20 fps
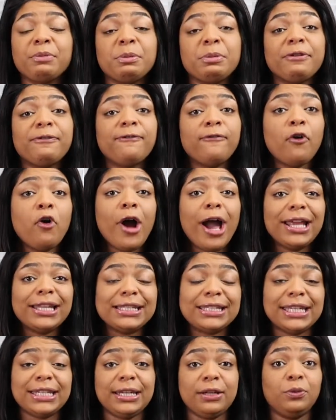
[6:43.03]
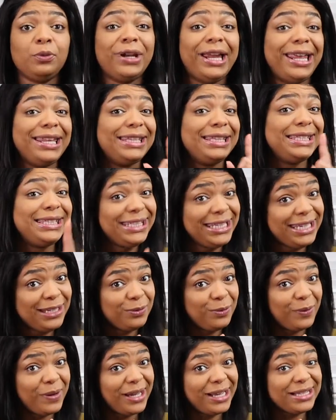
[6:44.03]
But before I did it, what I
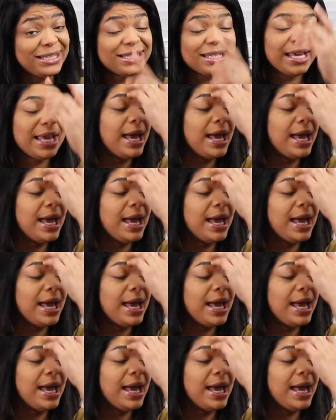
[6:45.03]
did was